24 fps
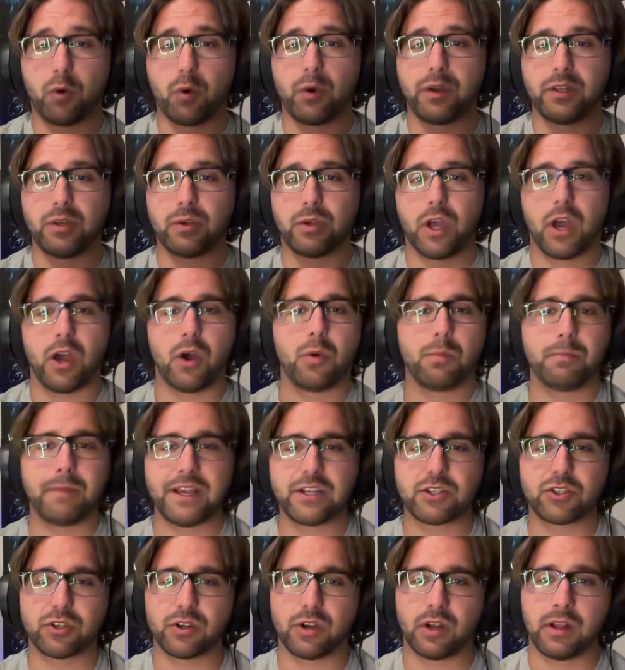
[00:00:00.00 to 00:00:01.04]
you go, make
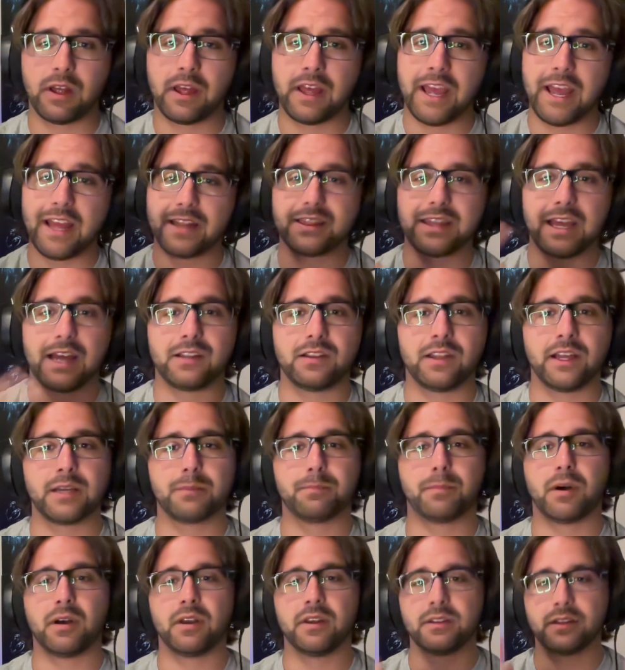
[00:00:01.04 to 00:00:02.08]
sure to hit that like
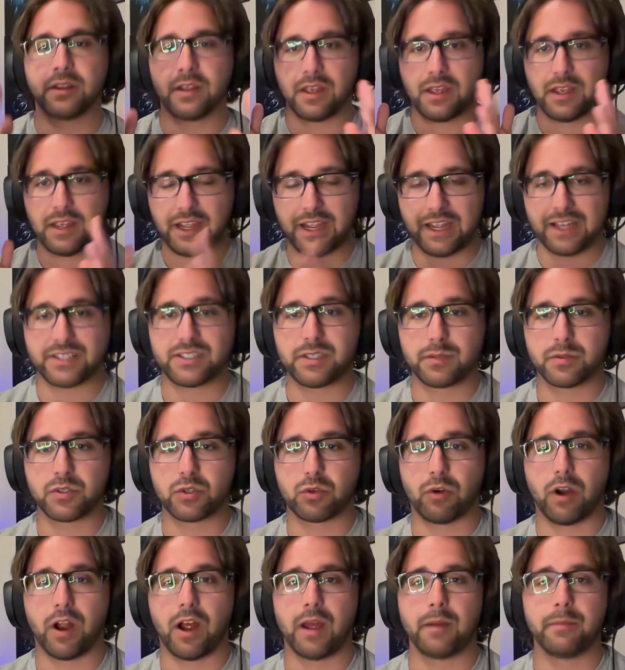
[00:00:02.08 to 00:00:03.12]
button and
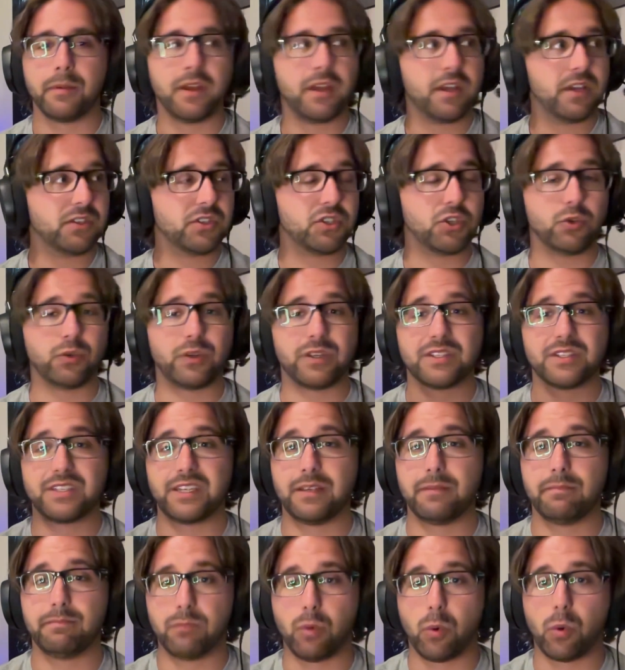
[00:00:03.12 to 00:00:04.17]
subscribe so you can
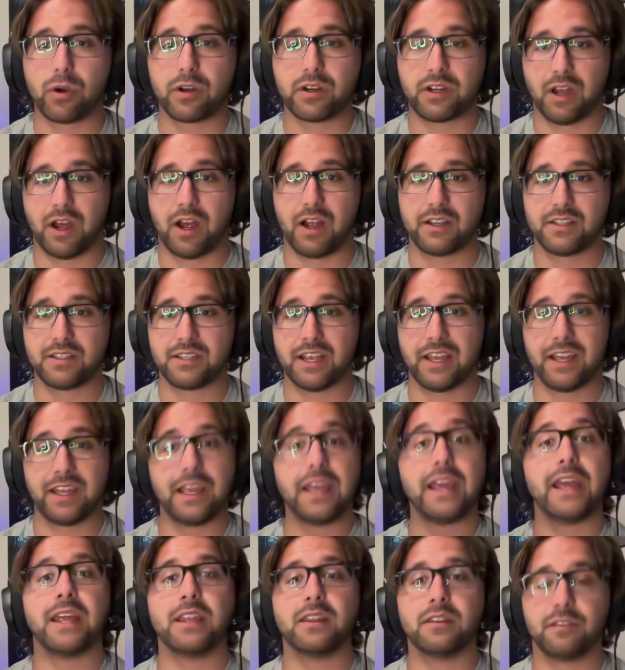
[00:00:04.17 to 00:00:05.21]
see more content
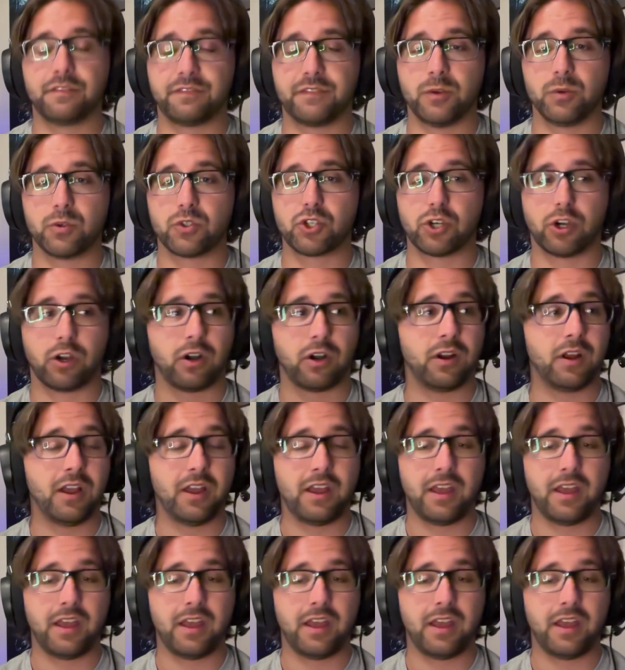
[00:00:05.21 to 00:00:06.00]
in the future.